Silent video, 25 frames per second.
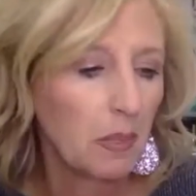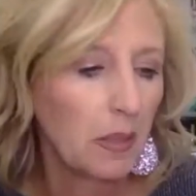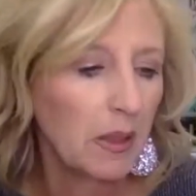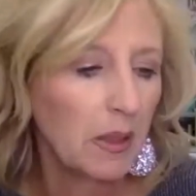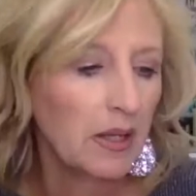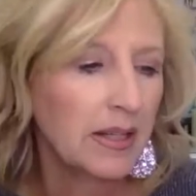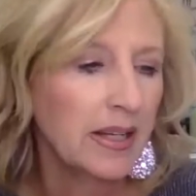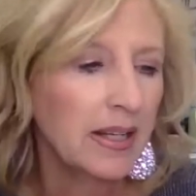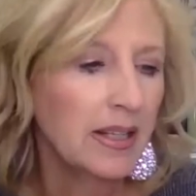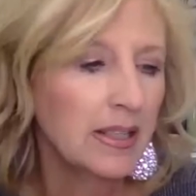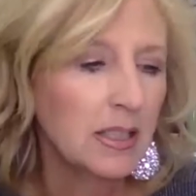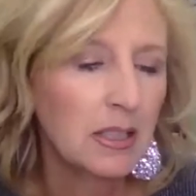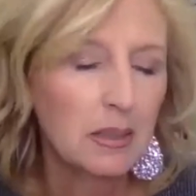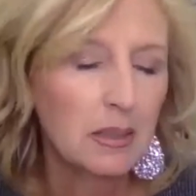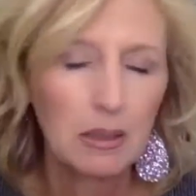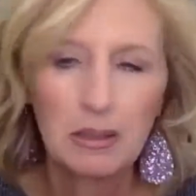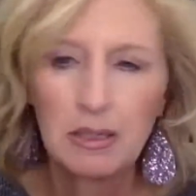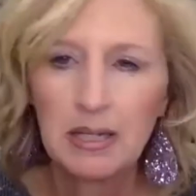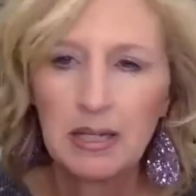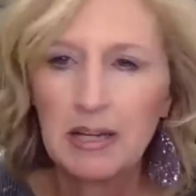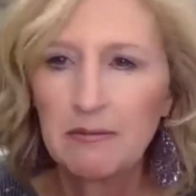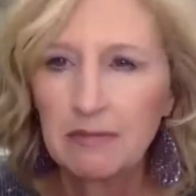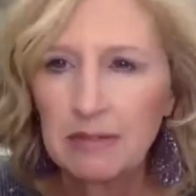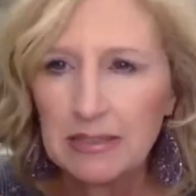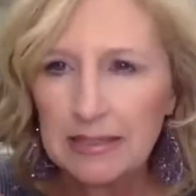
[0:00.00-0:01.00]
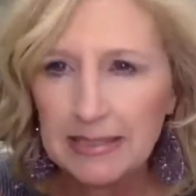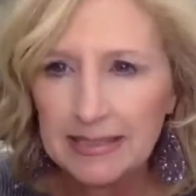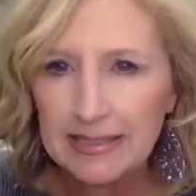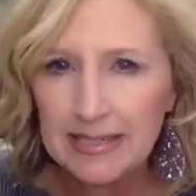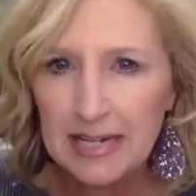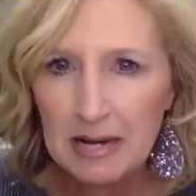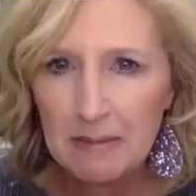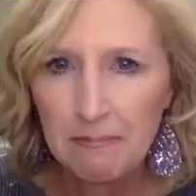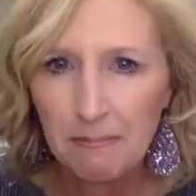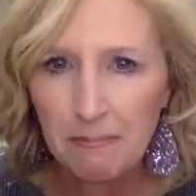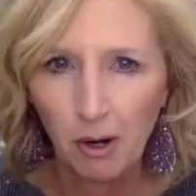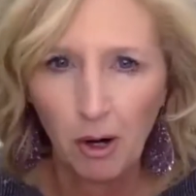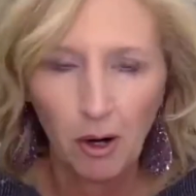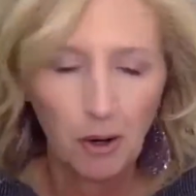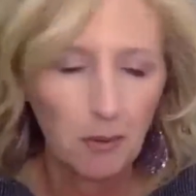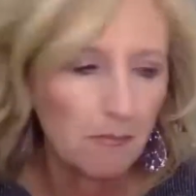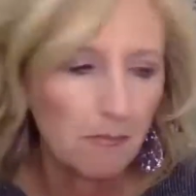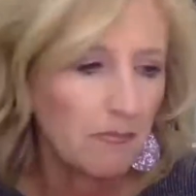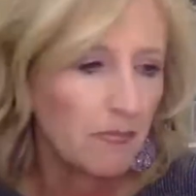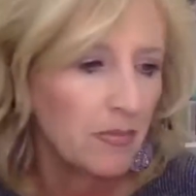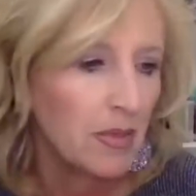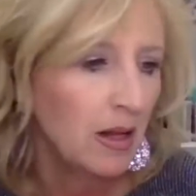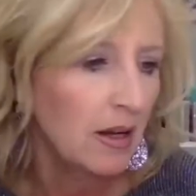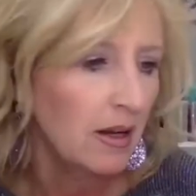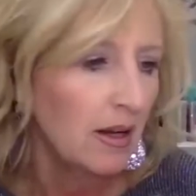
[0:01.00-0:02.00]
gets even deeper.
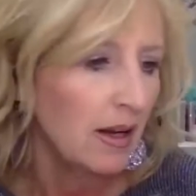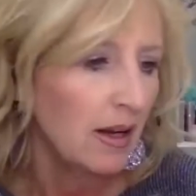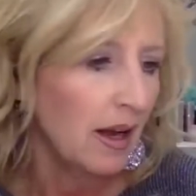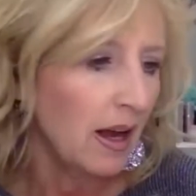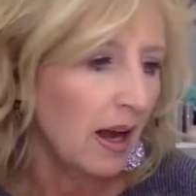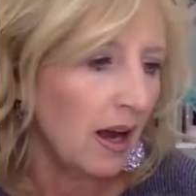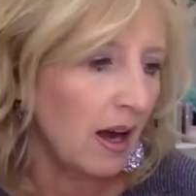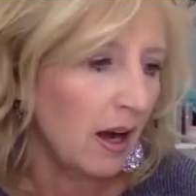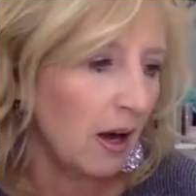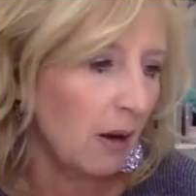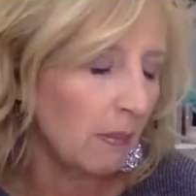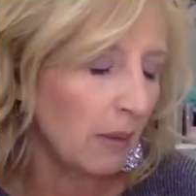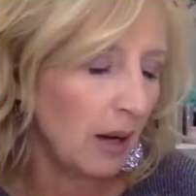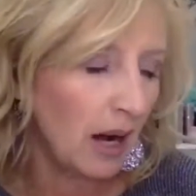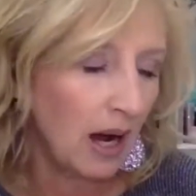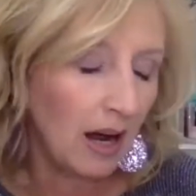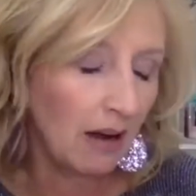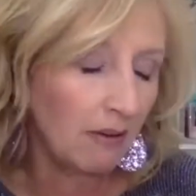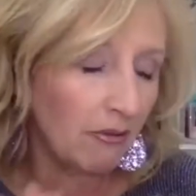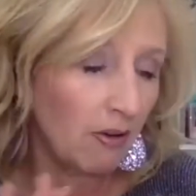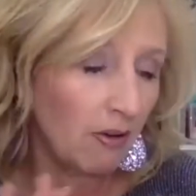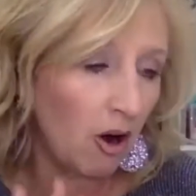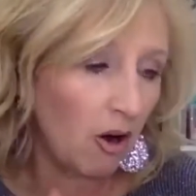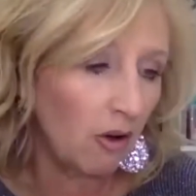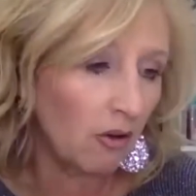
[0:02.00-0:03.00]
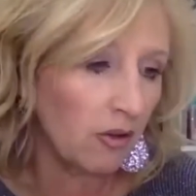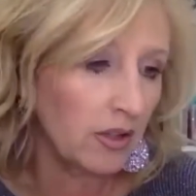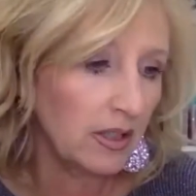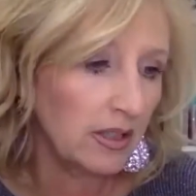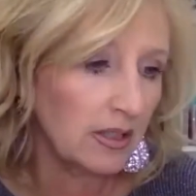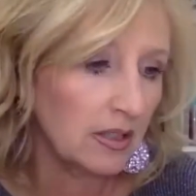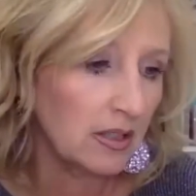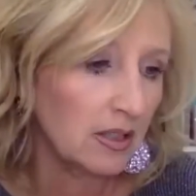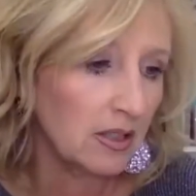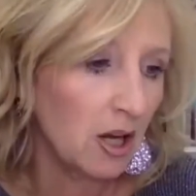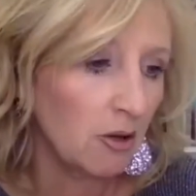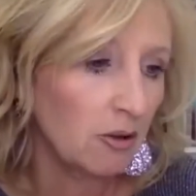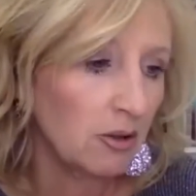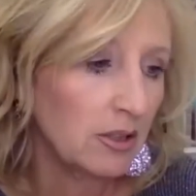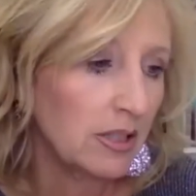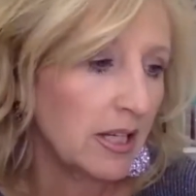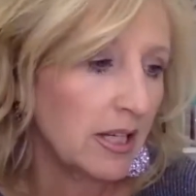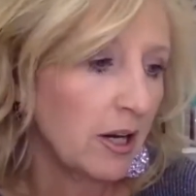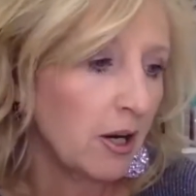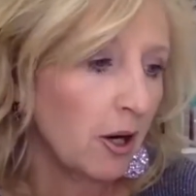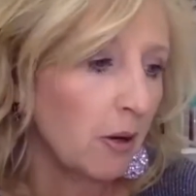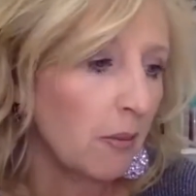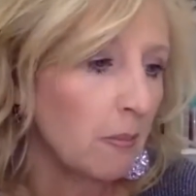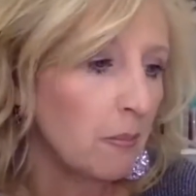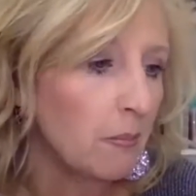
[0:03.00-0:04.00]
I have all these notes
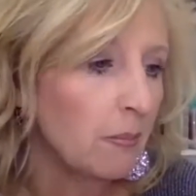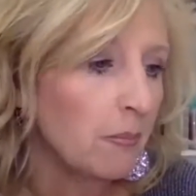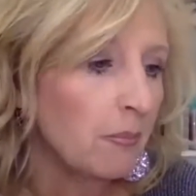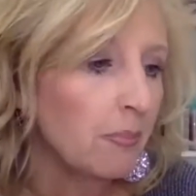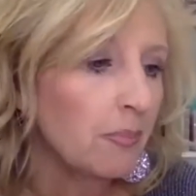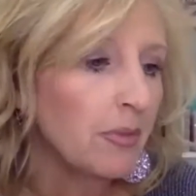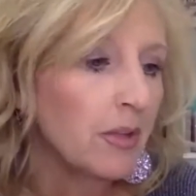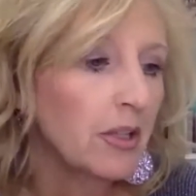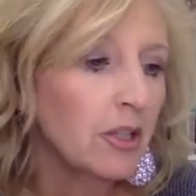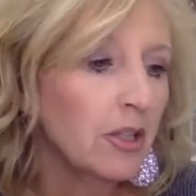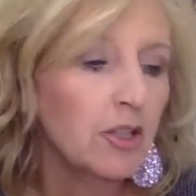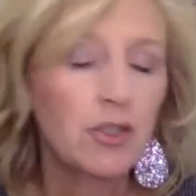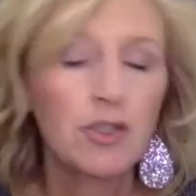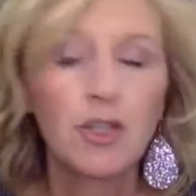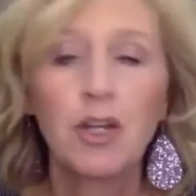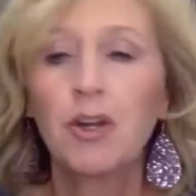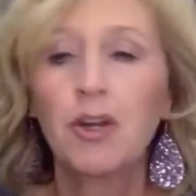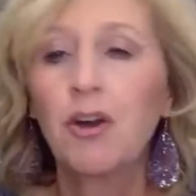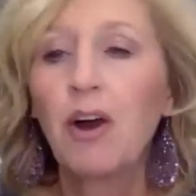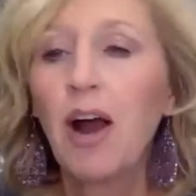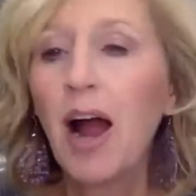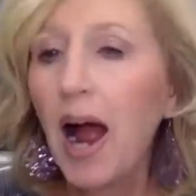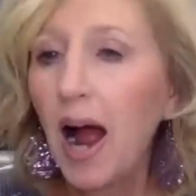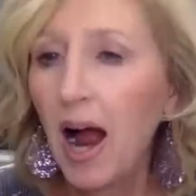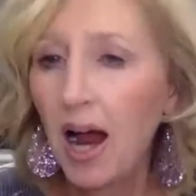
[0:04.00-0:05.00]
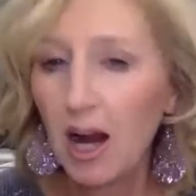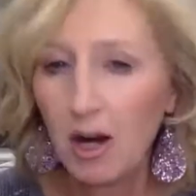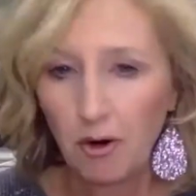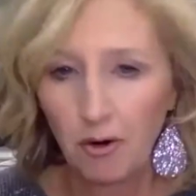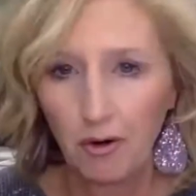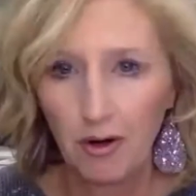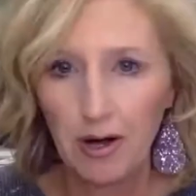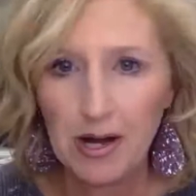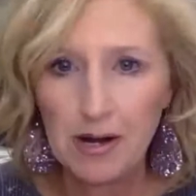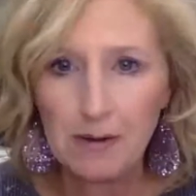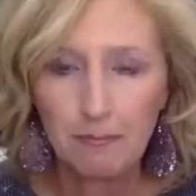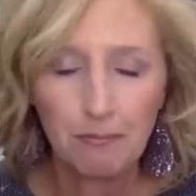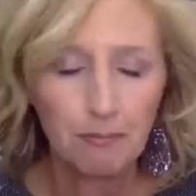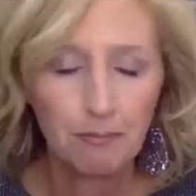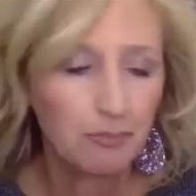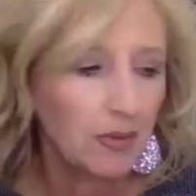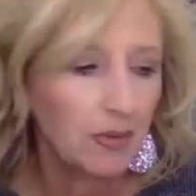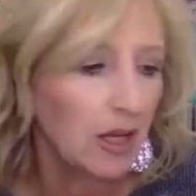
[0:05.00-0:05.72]
here. So your eye cream.